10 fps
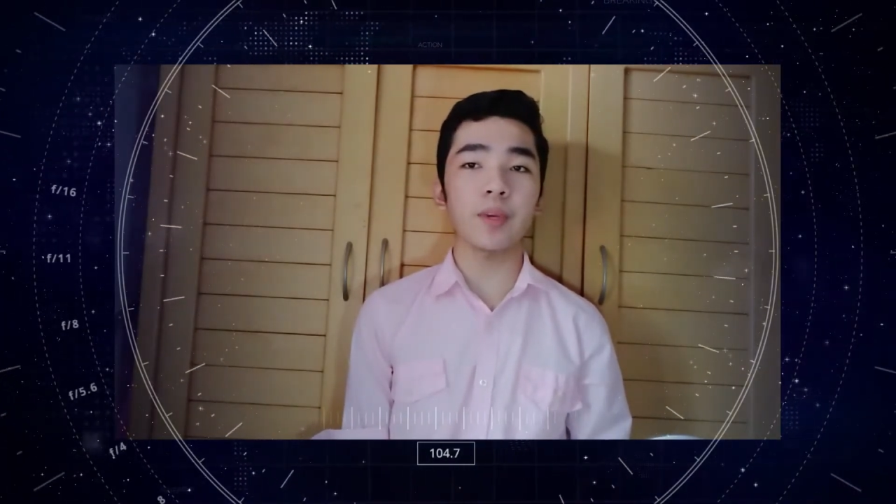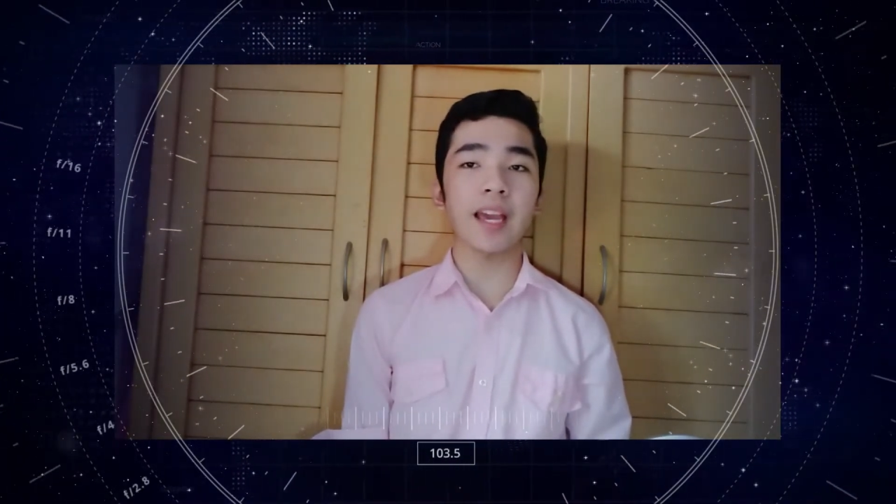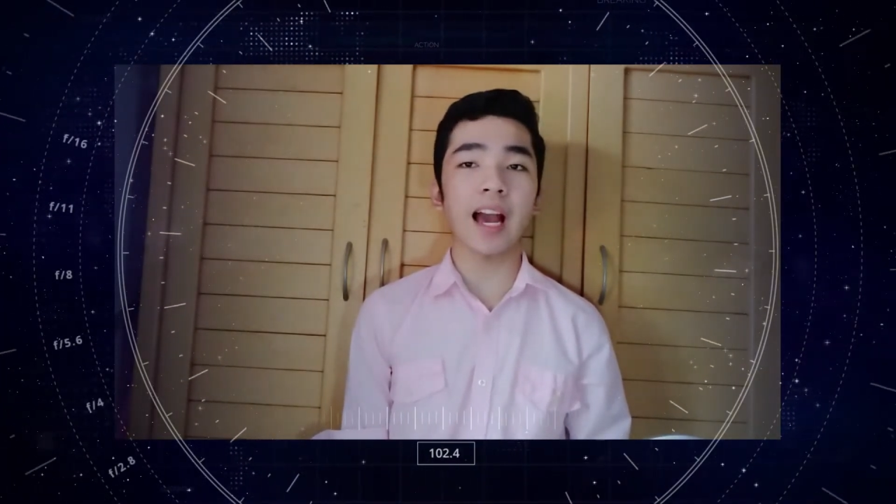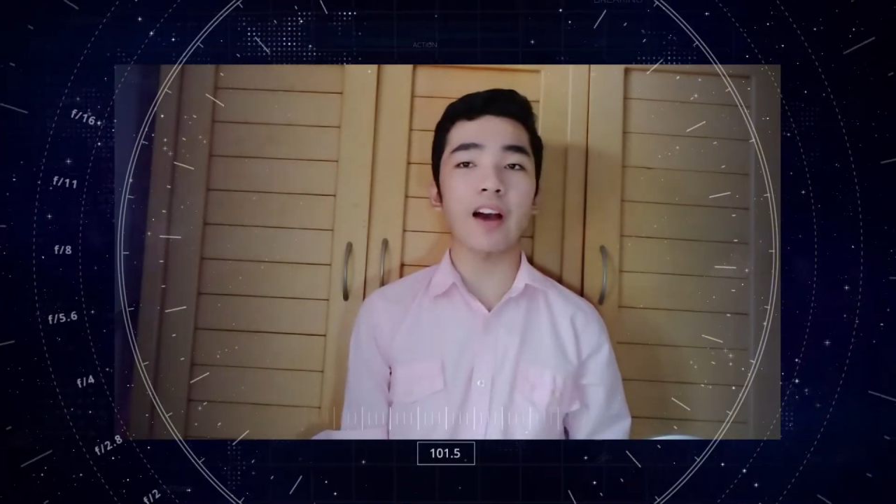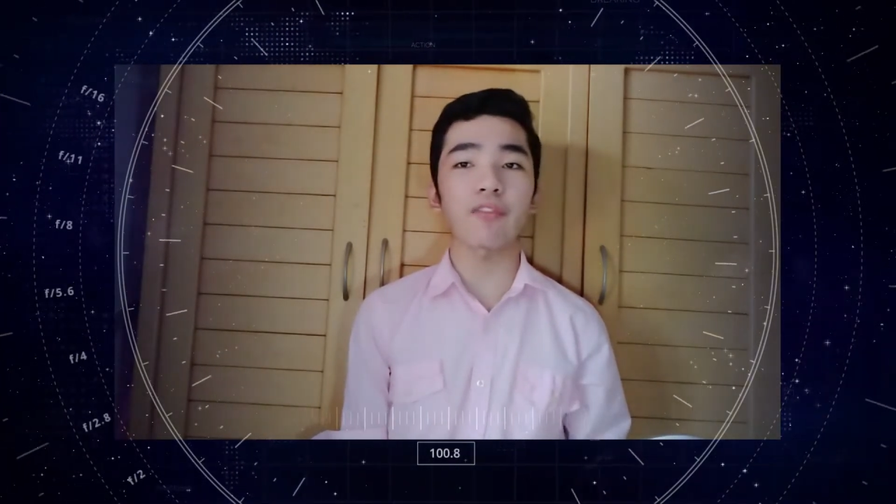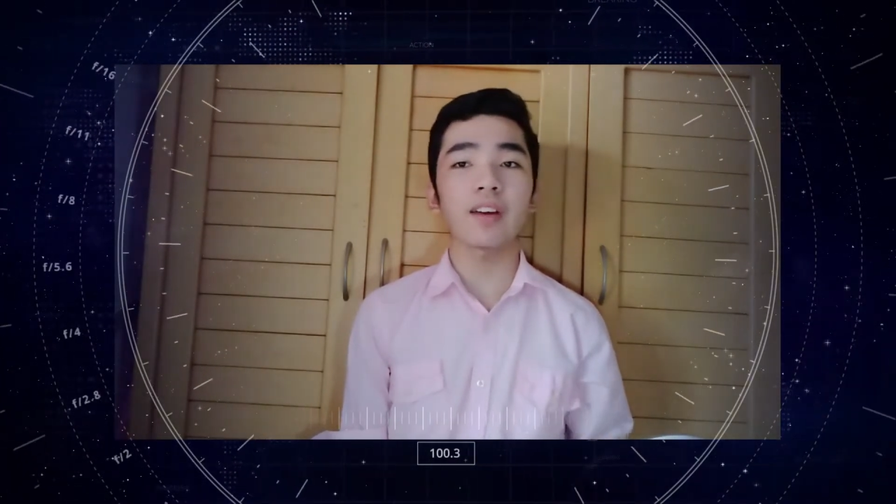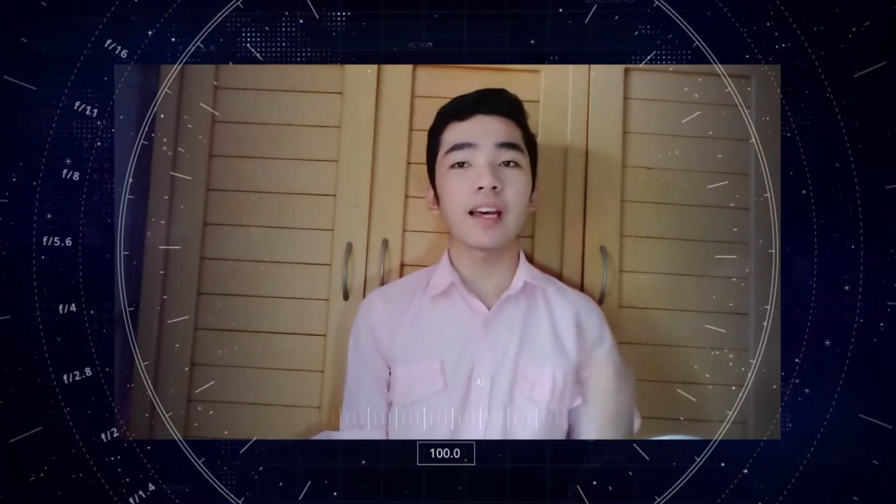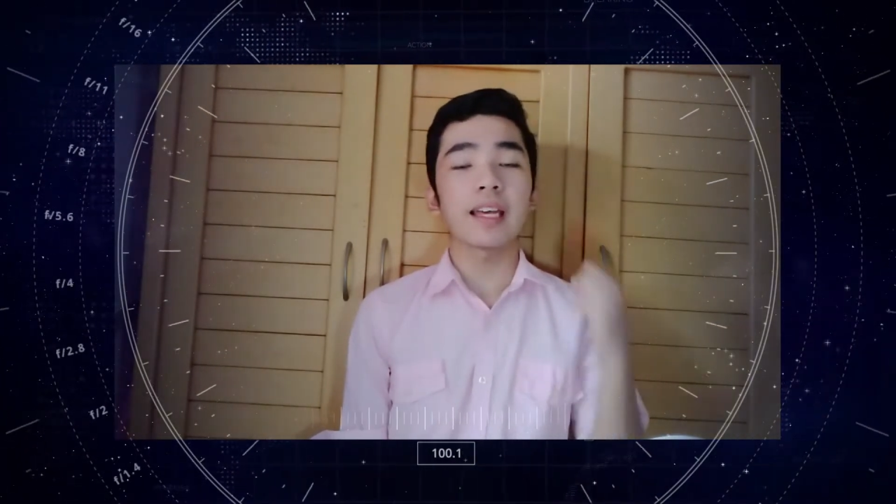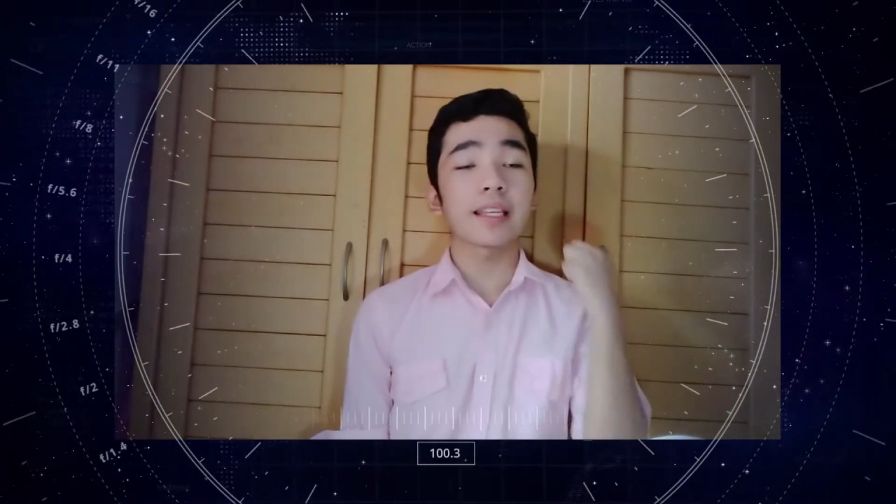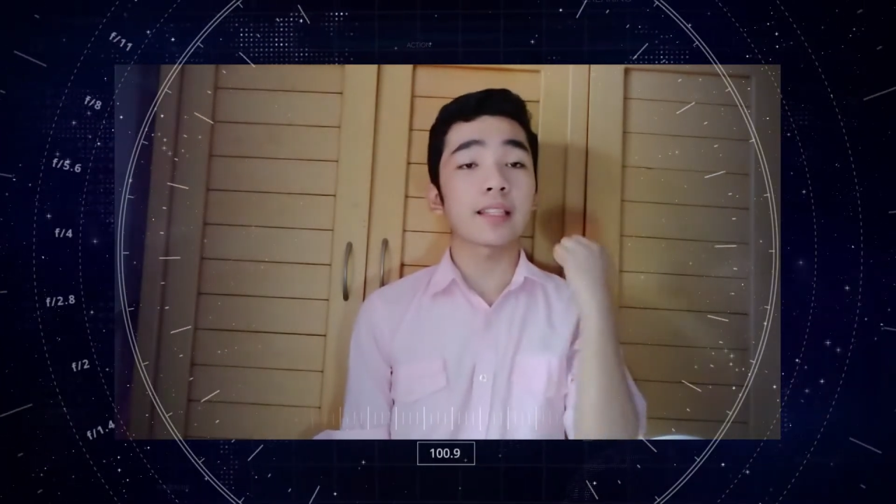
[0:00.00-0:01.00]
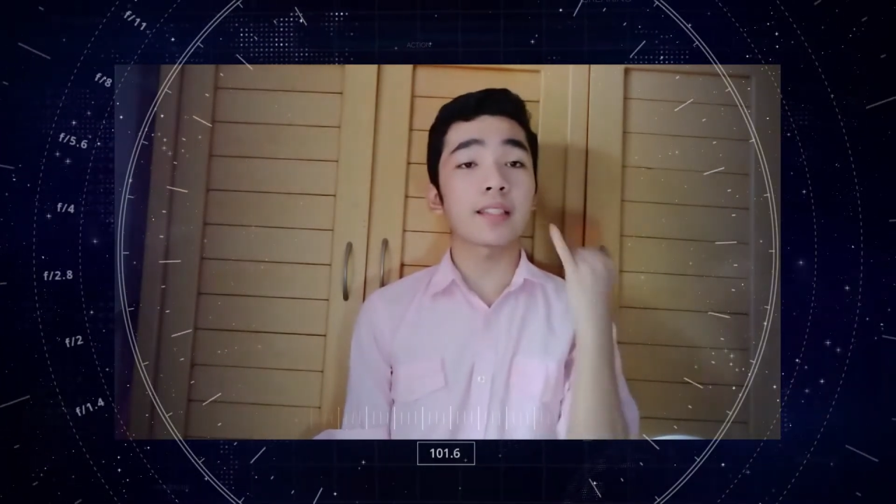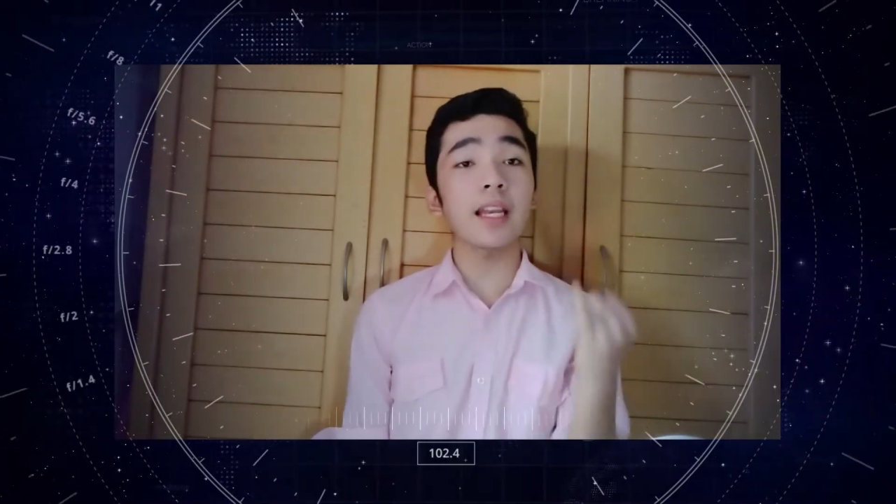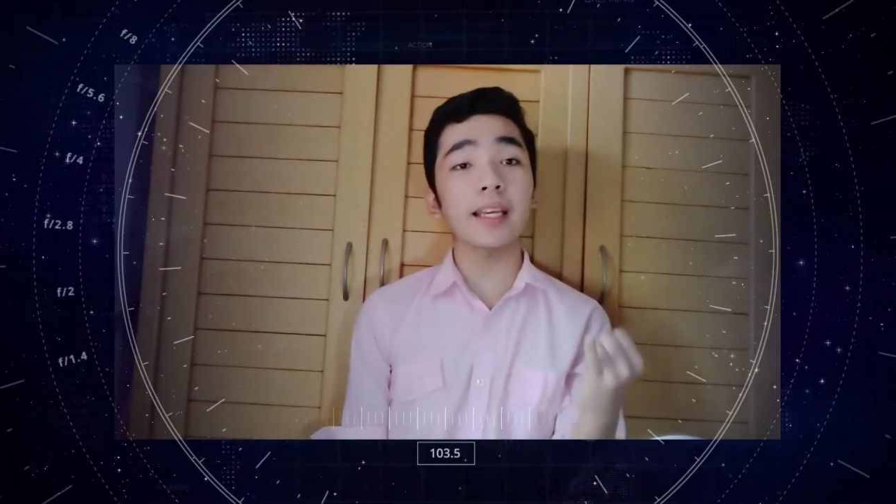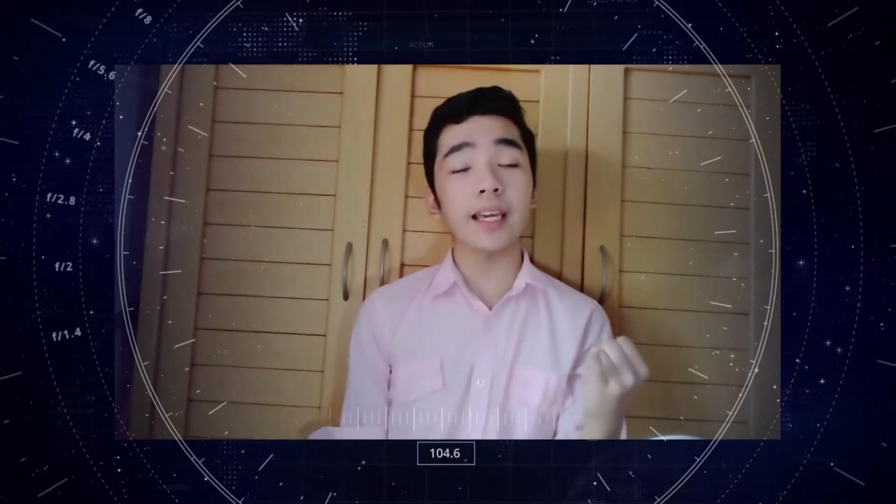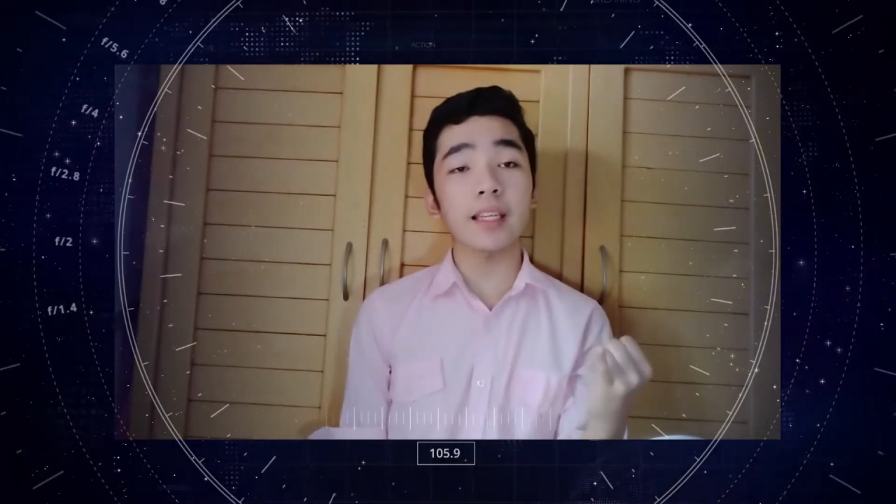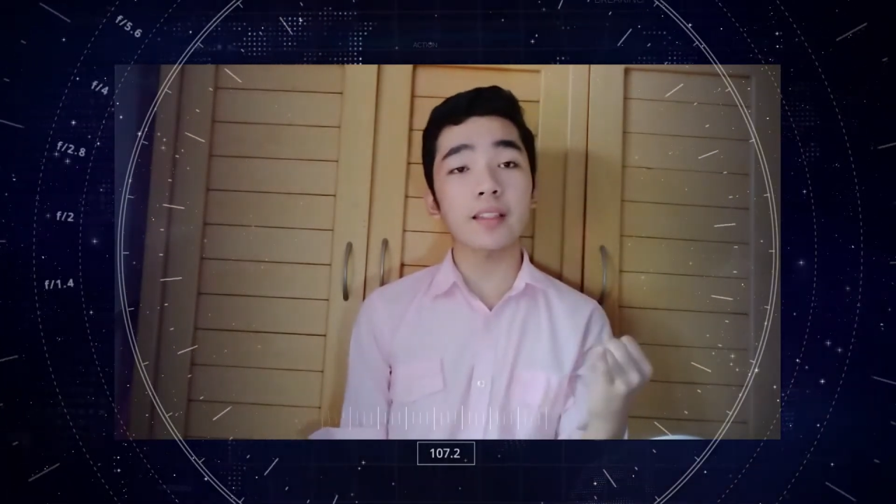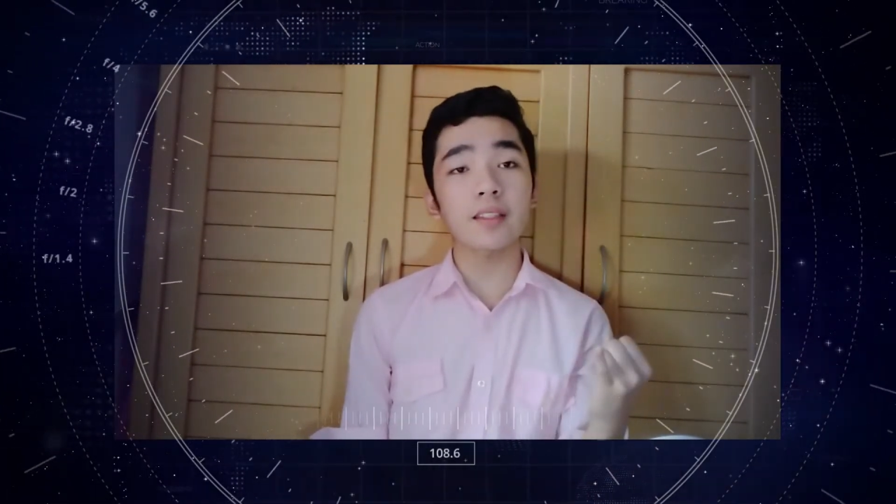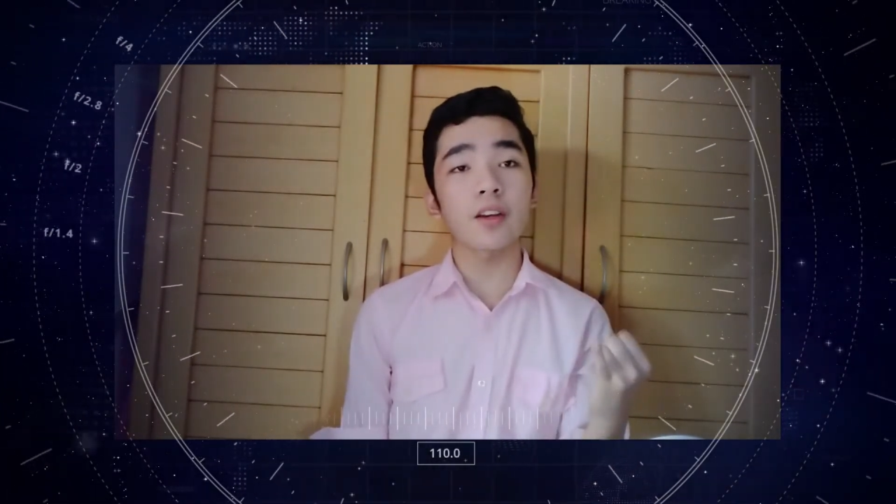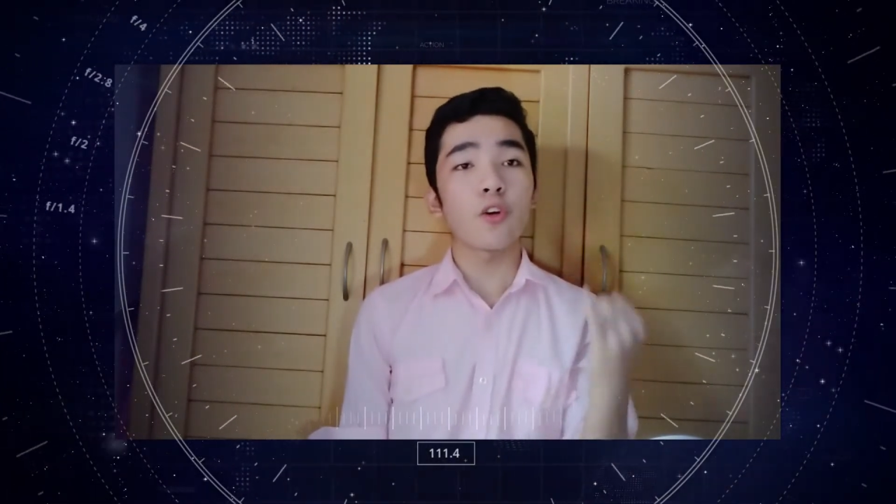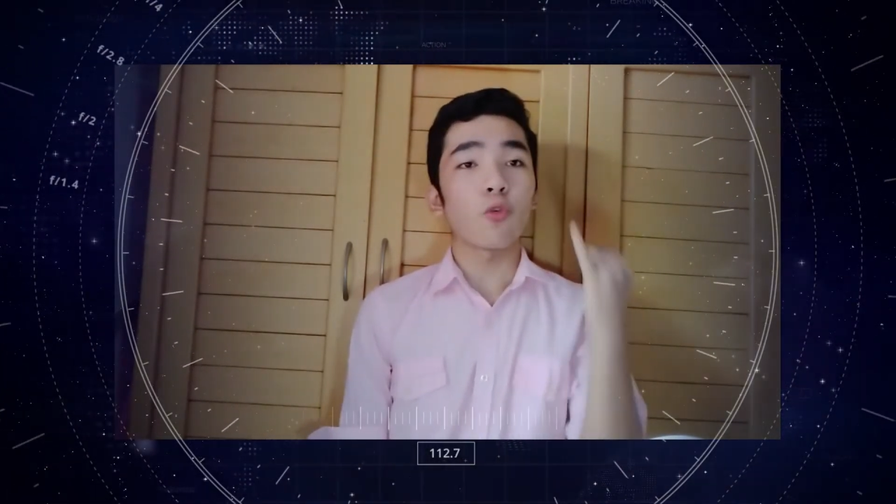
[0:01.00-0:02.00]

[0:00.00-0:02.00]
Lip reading: we have silicates,